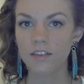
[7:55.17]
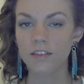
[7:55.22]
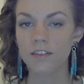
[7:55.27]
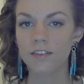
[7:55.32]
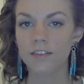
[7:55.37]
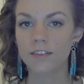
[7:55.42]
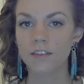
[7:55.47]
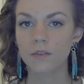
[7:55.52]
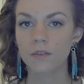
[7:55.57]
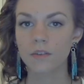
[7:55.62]

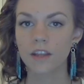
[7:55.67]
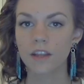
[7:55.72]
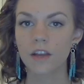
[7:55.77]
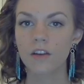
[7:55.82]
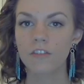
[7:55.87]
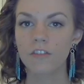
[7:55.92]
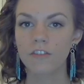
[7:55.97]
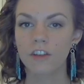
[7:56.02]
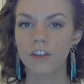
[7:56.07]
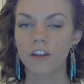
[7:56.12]
So now
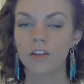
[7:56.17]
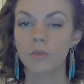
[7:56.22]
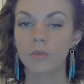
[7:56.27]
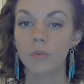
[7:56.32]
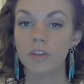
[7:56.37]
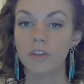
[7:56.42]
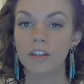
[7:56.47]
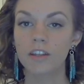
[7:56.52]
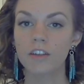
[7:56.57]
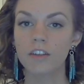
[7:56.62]
I've got a
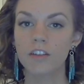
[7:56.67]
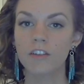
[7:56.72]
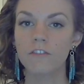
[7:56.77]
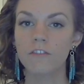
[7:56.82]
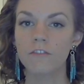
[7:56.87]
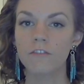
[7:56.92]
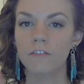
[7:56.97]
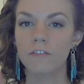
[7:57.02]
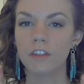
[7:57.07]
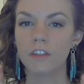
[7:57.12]
really
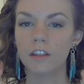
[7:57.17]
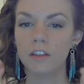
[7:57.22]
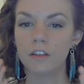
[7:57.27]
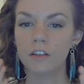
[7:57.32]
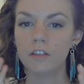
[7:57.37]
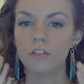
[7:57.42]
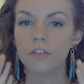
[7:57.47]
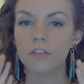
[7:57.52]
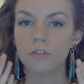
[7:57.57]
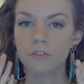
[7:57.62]
good
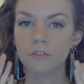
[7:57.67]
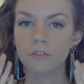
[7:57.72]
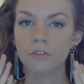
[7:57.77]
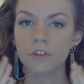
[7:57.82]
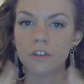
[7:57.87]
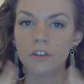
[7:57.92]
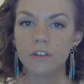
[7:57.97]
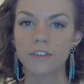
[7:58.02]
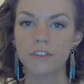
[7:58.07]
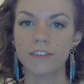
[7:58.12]
feel
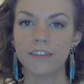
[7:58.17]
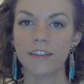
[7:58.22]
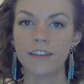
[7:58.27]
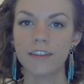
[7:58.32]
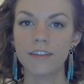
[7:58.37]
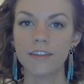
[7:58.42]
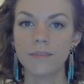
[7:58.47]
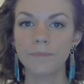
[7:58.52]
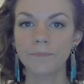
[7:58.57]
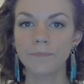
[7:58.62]
for your
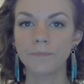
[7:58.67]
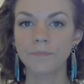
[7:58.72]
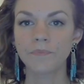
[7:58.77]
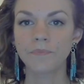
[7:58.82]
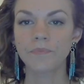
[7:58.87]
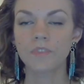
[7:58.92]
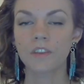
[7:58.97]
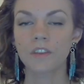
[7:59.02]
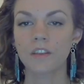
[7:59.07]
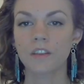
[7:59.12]
skin,
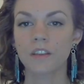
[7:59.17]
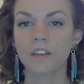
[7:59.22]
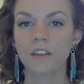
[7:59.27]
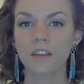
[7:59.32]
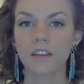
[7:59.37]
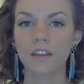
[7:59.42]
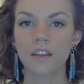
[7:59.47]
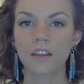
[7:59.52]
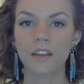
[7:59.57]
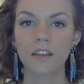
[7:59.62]

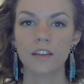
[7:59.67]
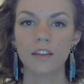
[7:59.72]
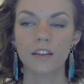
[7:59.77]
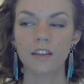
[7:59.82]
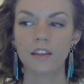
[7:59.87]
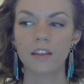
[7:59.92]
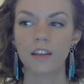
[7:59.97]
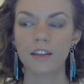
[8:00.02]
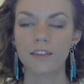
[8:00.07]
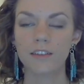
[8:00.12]
and
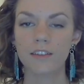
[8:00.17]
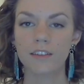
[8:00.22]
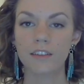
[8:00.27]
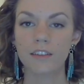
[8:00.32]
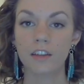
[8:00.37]
I'd like to